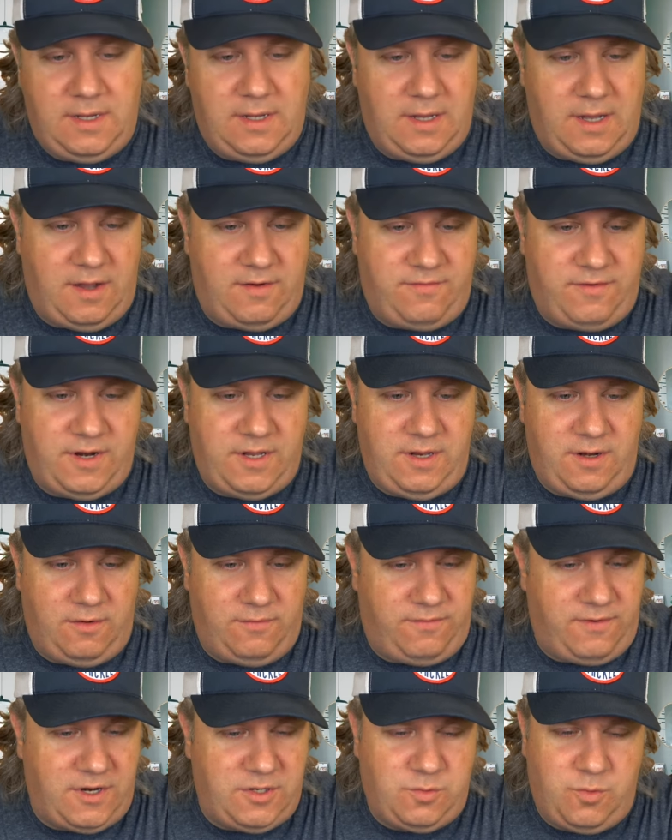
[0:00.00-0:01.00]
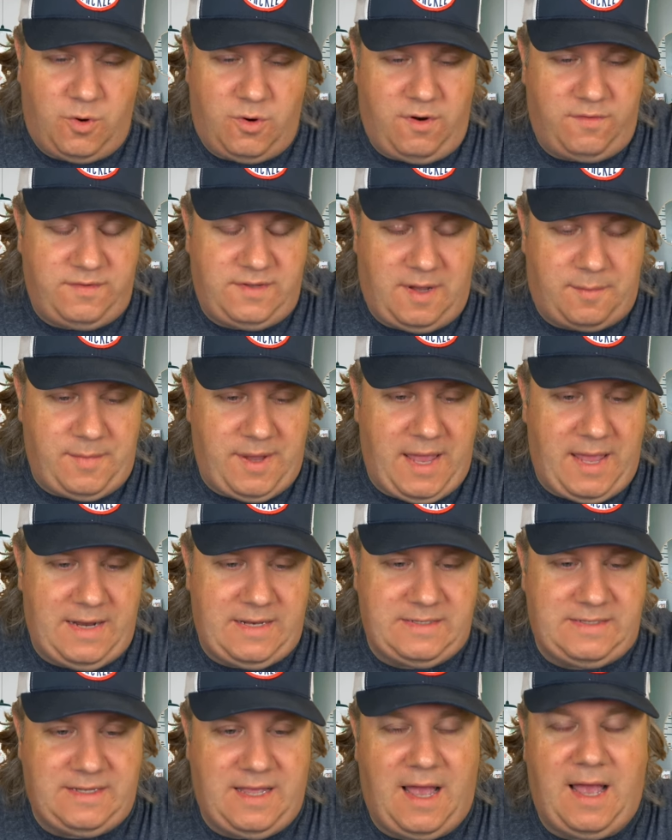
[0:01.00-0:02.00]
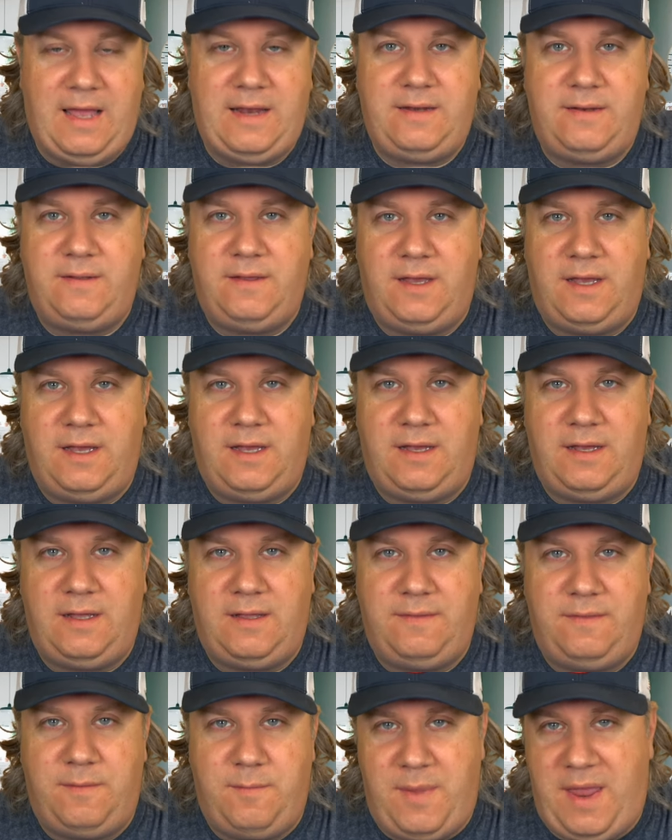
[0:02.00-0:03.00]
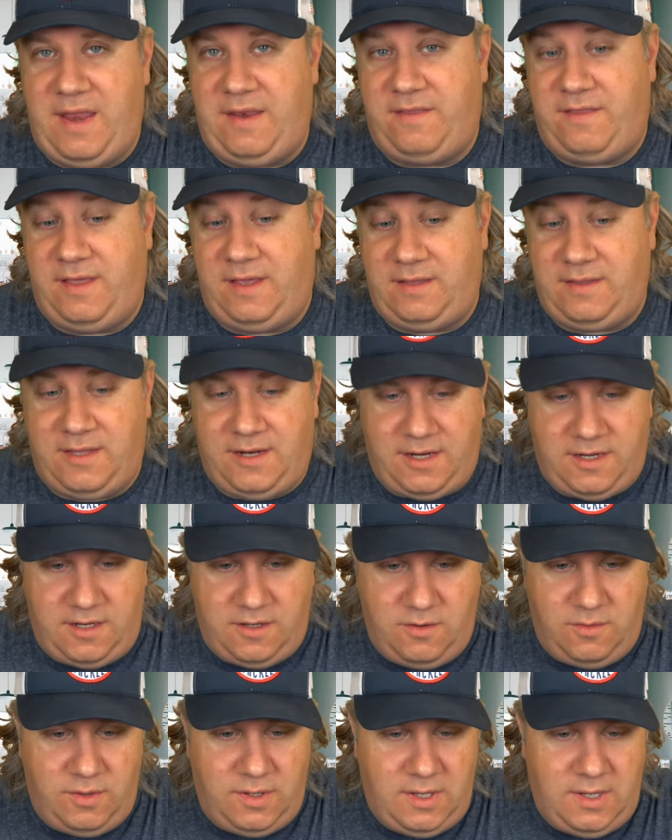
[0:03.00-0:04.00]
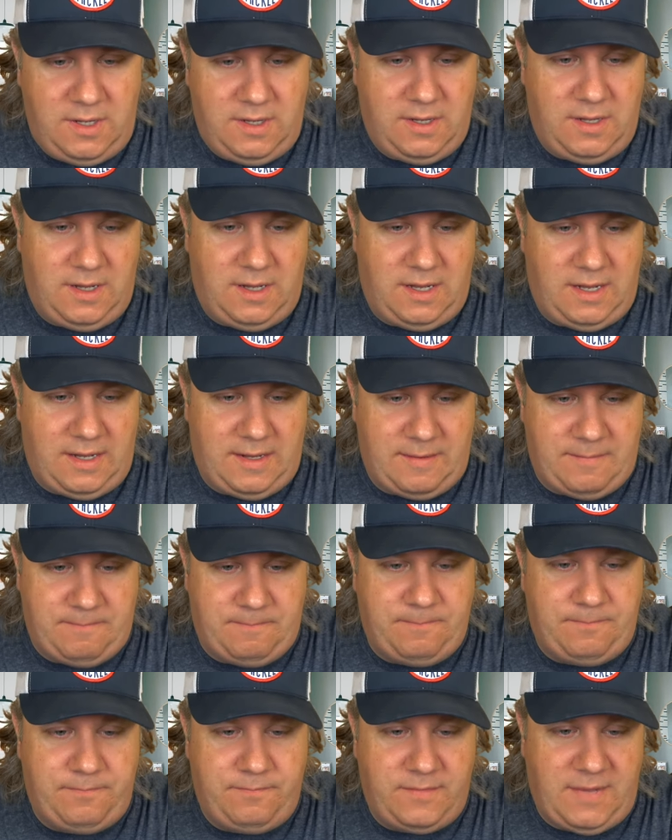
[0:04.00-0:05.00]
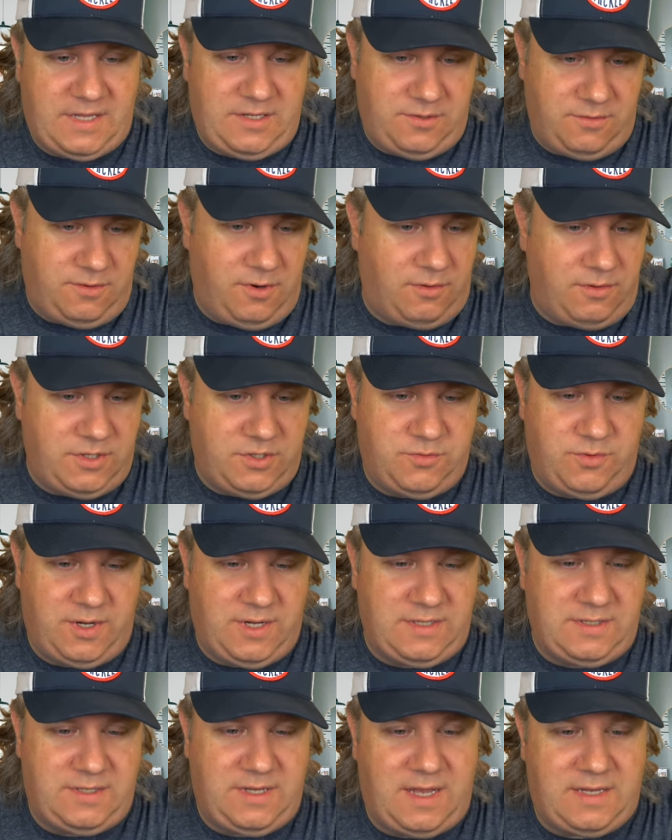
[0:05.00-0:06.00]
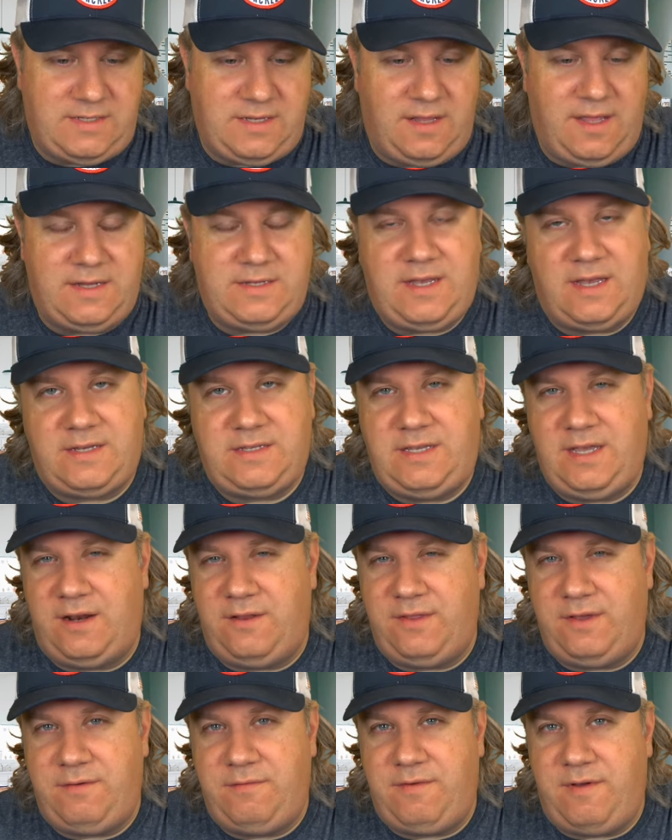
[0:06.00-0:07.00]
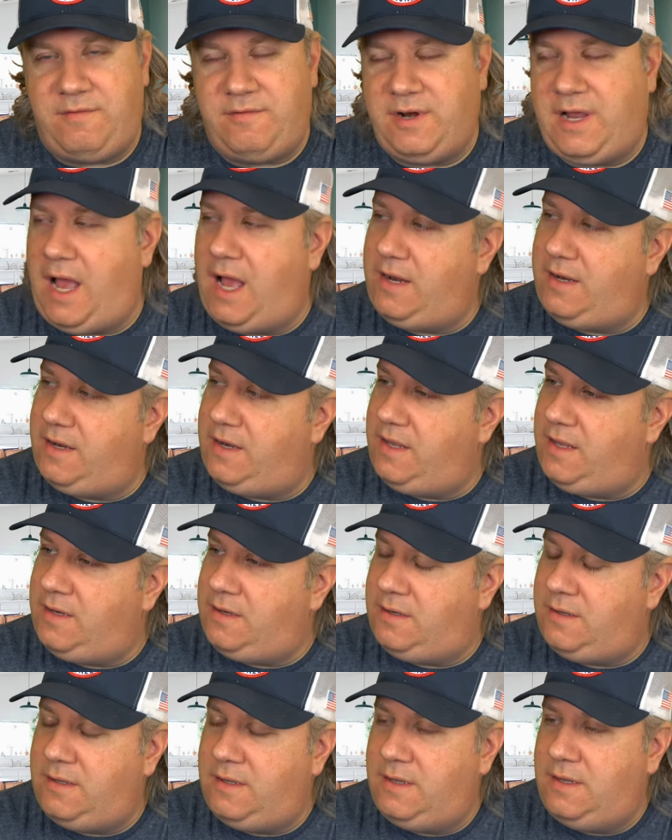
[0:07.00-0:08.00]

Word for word: Uh, fre you know, freshwater off the top of my head is not uh, the main thing that I do. Um, I do know these reels. The S L X X T, I don't think we've ever gotten it in.